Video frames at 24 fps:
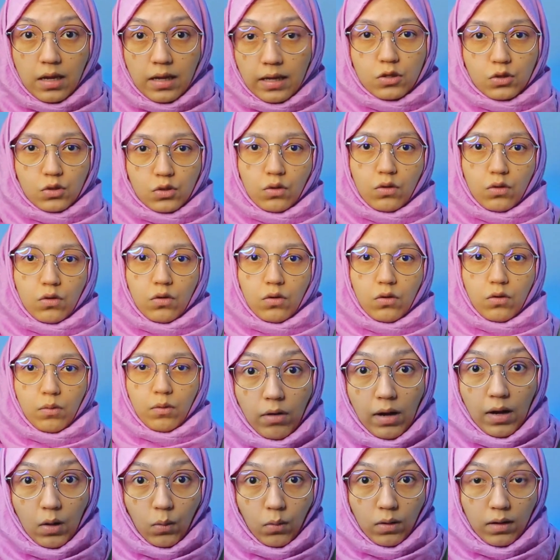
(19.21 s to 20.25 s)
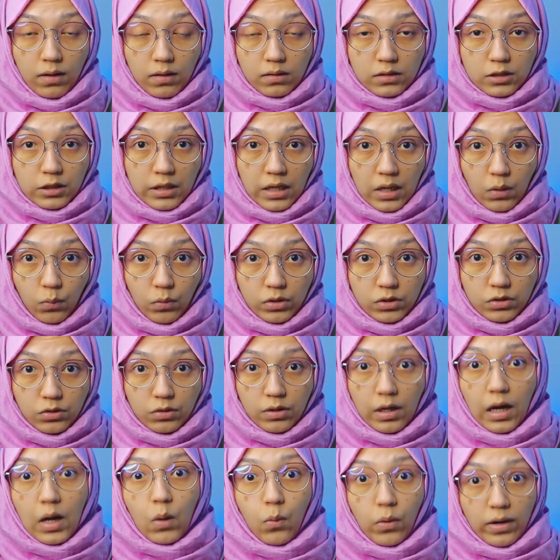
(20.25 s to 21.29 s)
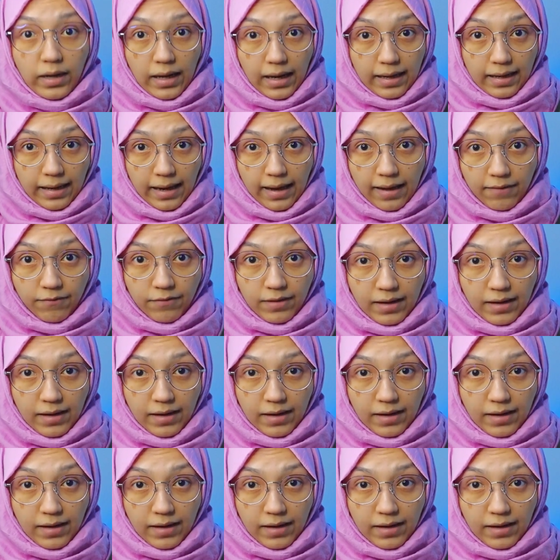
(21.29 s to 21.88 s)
So I will share with you guys what I have